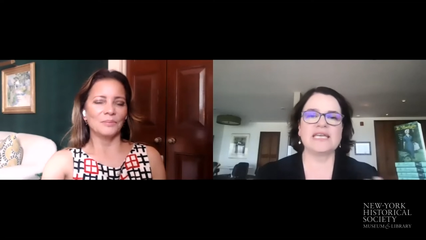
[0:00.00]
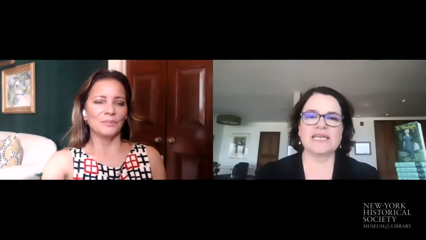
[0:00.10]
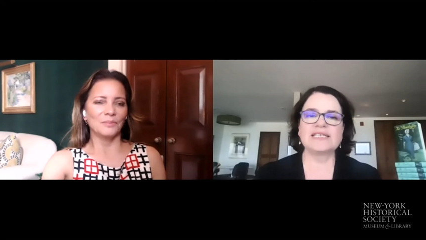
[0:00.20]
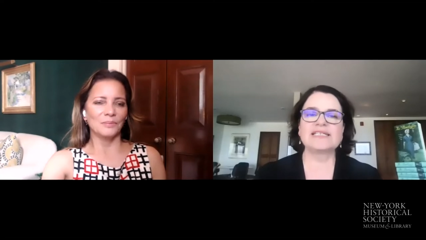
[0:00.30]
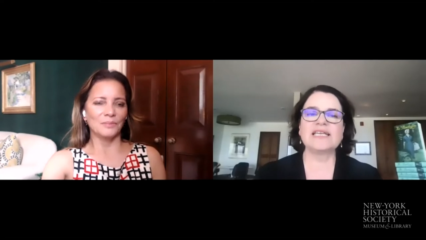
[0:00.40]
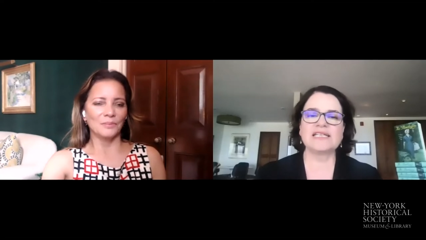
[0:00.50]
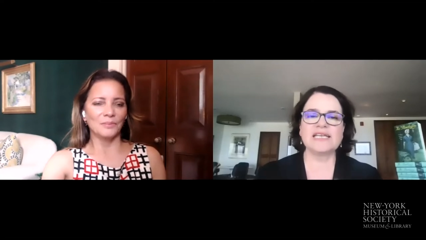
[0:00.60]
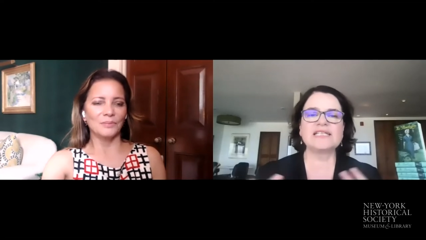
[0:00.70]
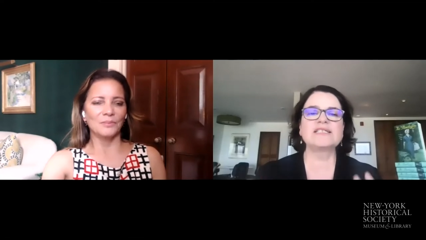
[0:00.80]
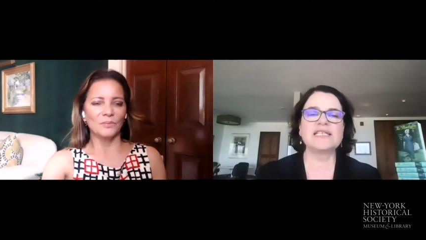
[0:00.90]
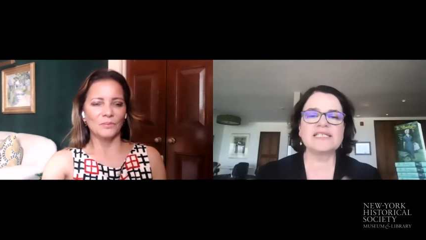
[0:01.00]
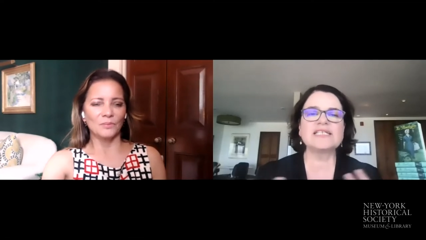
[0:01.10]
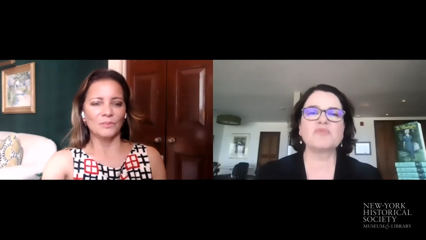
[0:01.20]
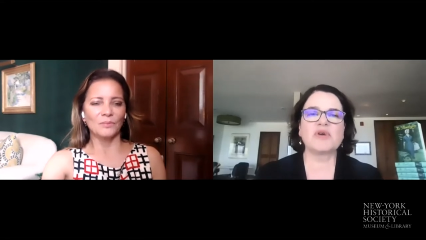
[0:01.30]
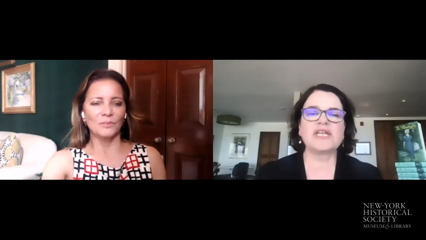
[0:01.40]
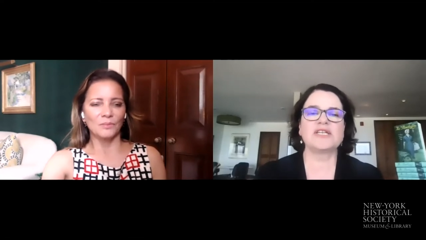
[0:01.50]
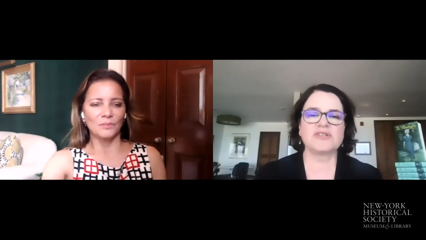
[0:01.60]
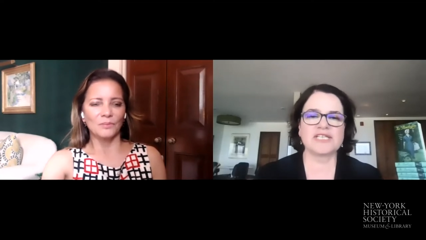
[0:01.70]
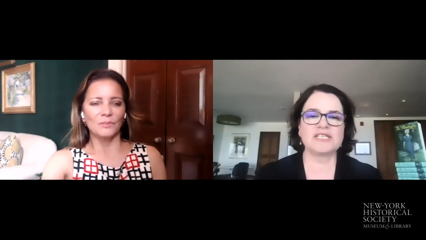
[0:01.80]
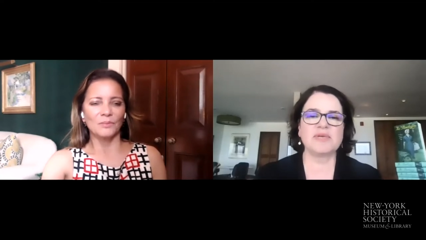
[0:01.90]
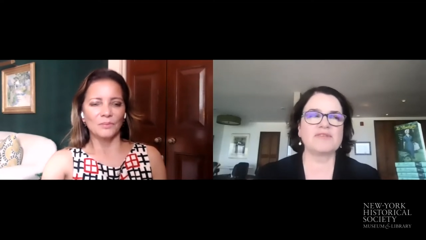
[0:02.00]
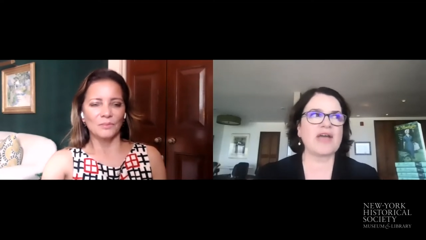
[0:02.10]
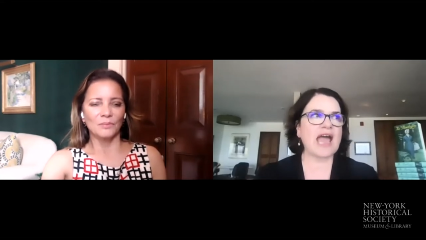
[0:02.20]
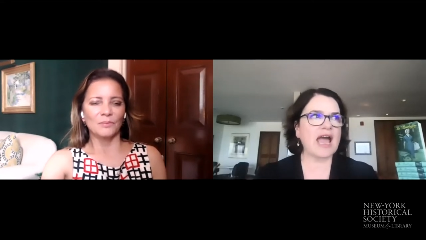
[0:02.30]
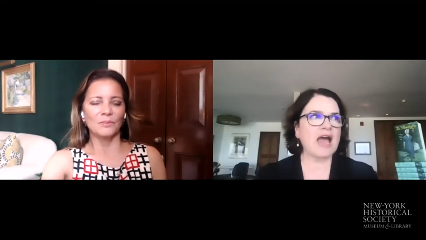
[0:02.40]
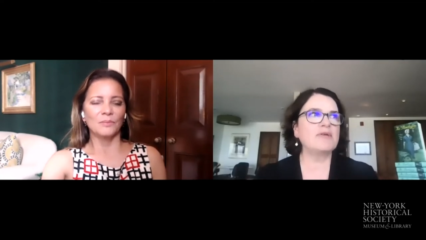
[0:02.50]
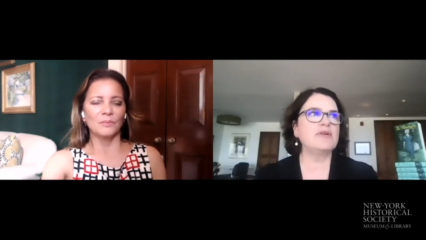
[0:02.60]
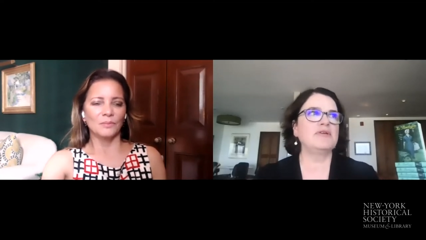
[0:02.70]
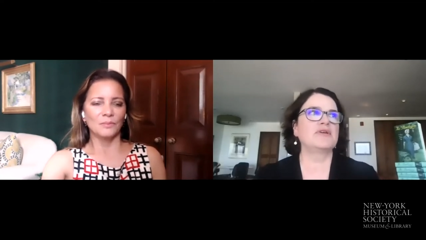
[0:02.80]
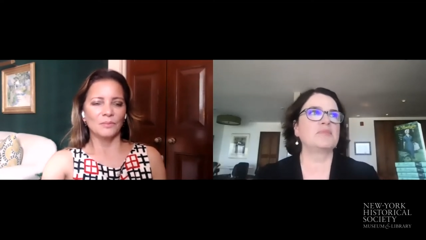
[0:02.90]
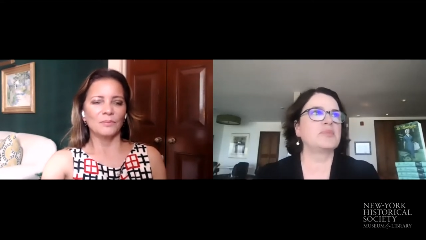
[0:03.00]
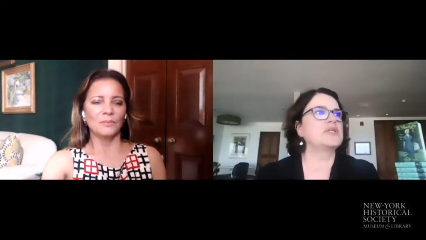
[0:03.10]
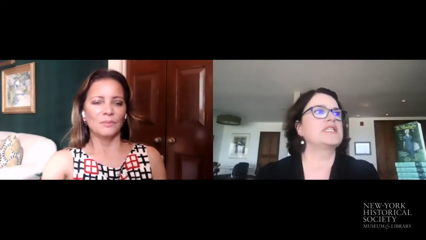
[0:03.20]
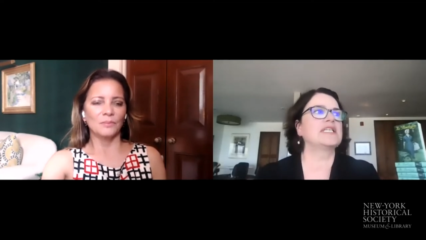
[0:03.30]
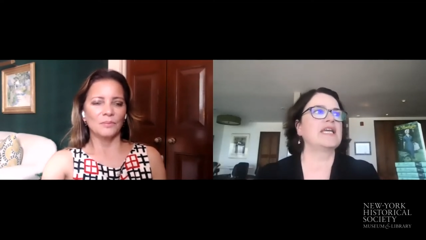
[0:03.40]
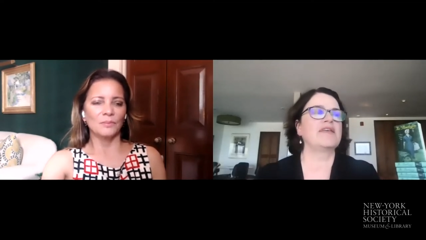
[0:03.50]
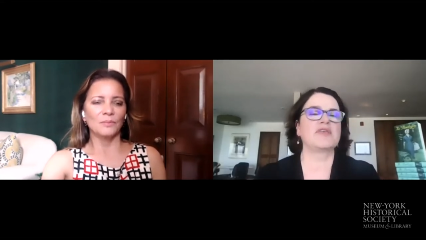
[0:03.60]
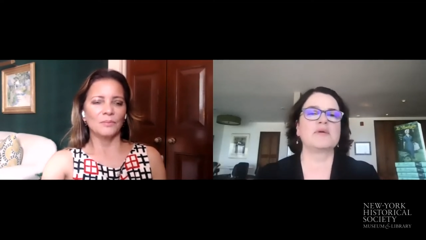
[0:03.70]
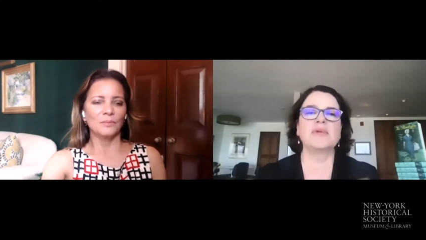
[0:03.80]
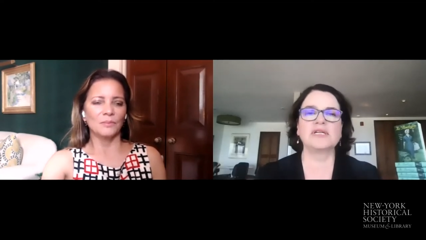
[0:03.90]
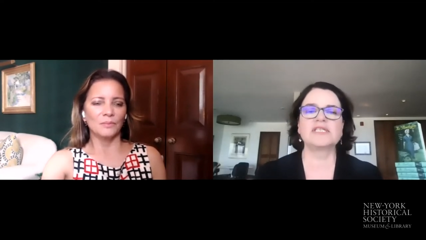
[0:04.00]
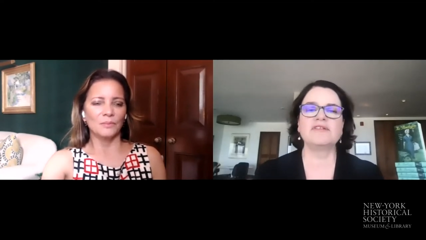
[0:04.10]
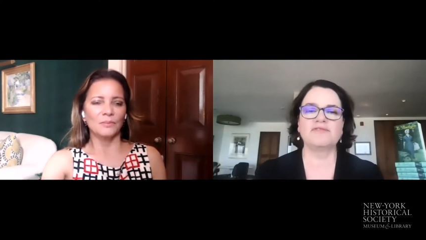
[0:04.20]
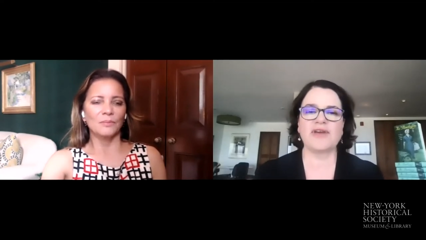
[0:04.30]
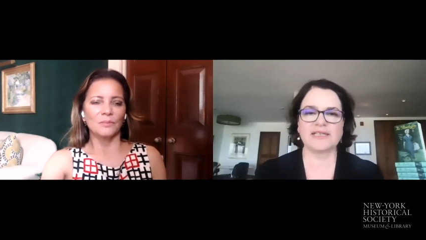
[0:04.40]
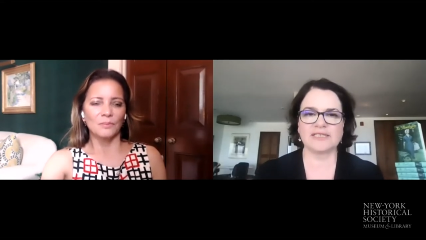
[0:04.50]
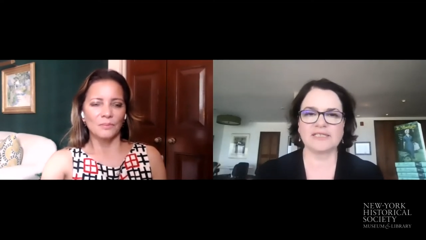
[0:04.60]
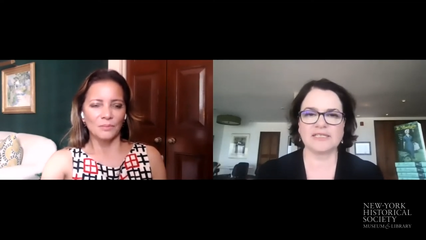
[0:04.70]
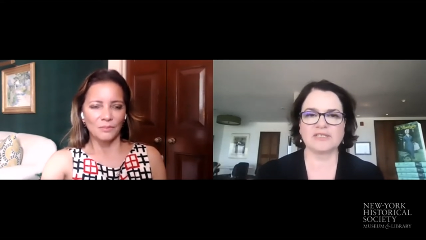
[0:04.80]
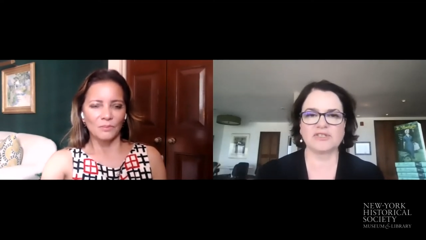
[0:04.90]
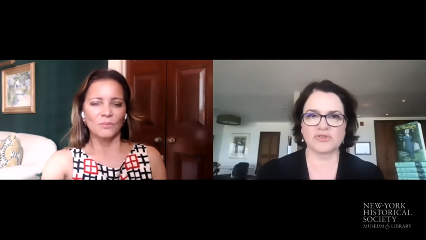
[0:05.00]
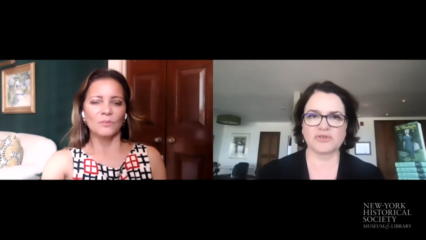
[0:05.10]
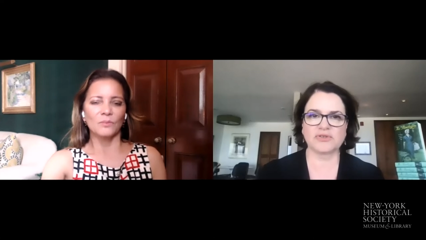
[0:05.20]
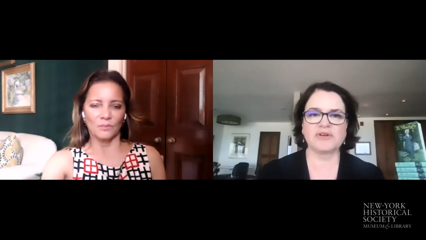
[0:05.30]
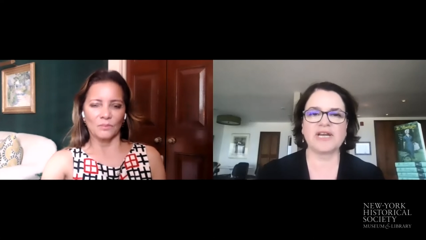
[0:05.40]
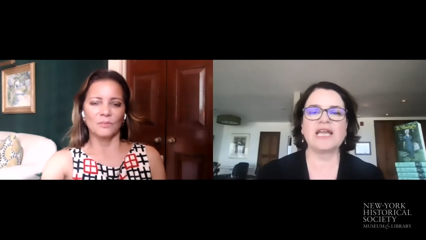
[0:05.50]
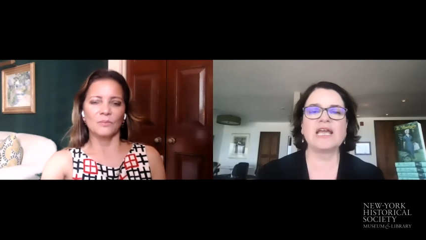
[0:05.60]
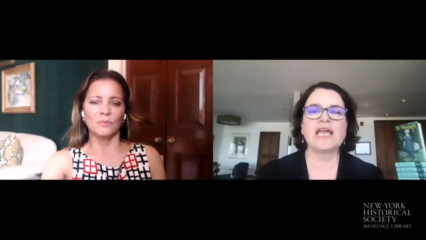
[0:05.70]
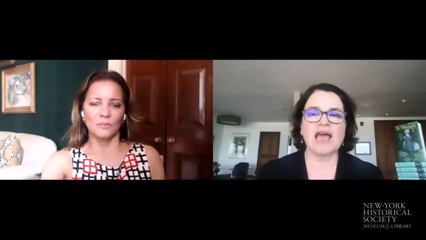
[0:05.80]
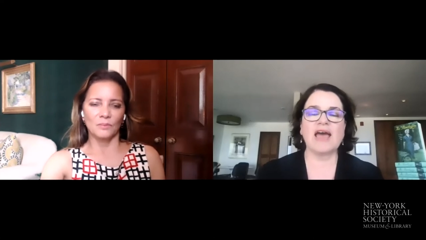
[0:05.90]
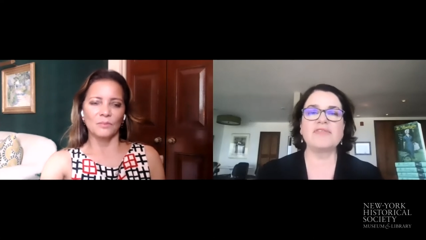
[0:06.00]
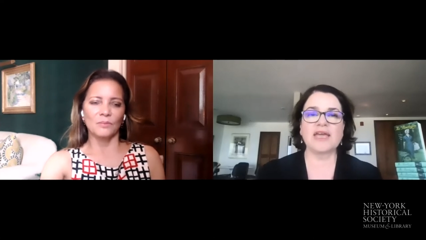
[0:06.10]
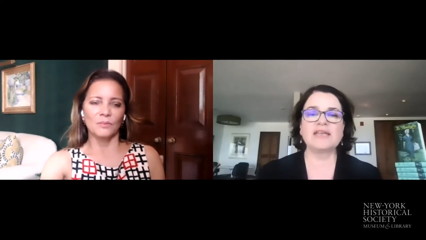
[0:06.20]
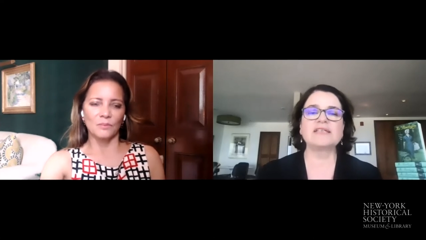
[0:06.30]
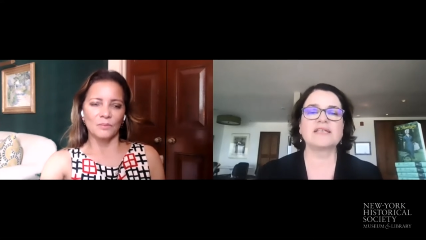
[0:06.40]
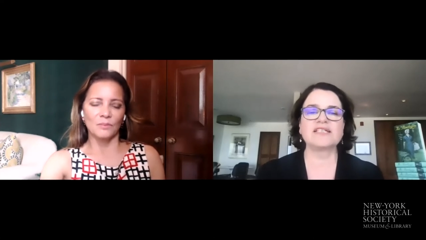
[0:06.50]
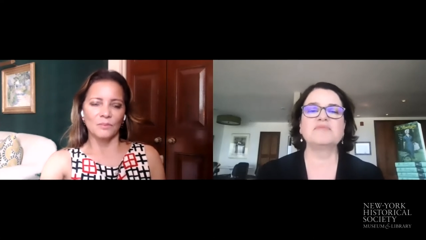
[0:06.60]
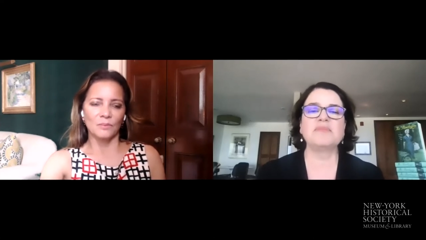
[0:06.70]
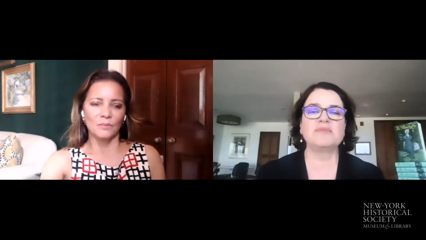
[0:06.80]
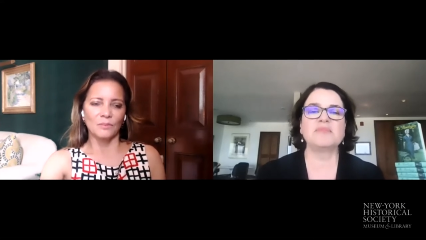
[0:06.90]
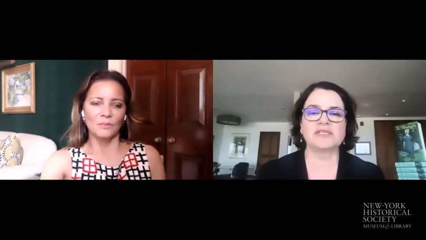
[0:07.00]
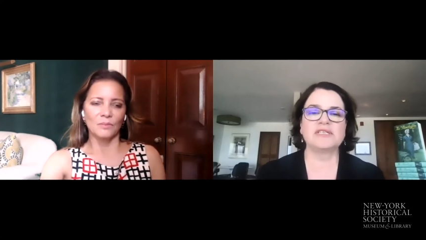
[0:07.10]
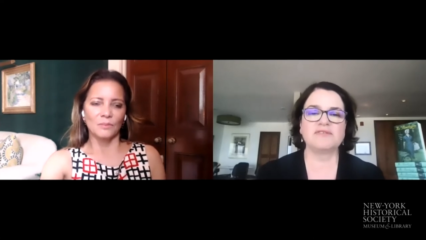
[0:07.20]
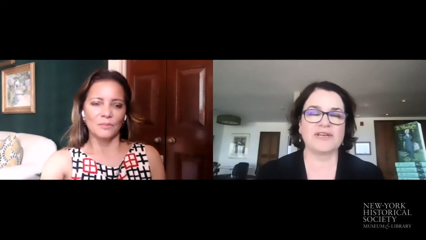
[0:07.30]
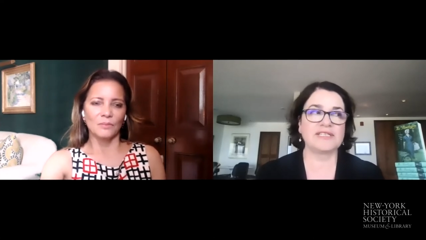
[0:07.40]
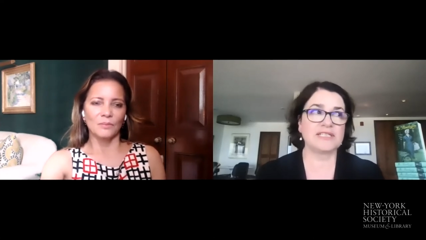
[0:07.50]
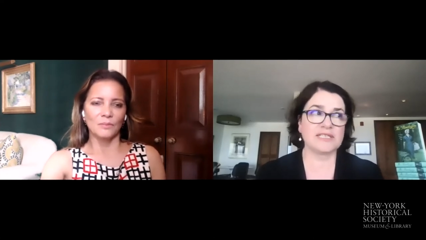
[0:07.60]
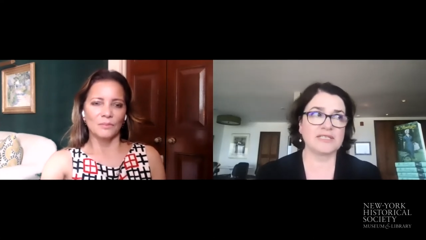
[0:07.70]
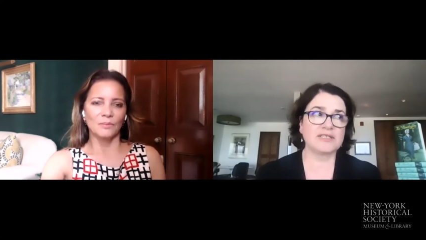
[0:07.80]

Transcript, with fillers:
Speaker 1: is, it, it, this is what interests me of how you can put together a multifaceted story. And that does mean multifaceted